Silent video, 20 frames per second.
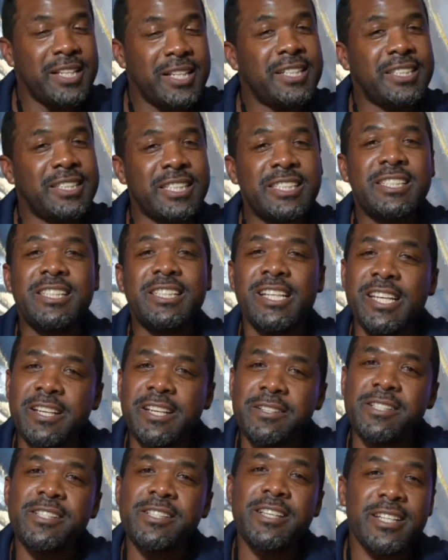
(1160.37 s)

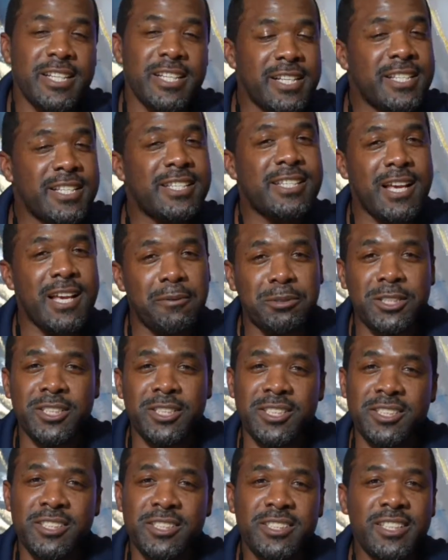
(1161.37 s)
the
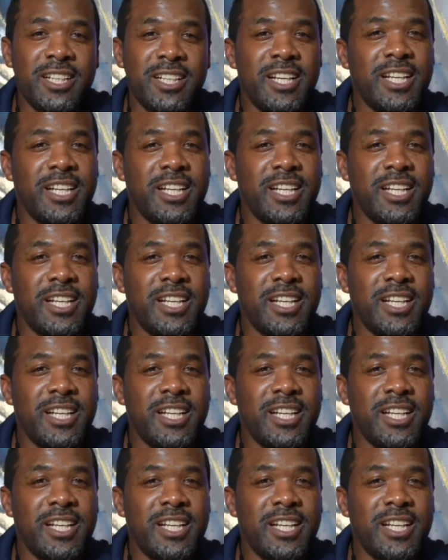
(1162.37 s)
assumptions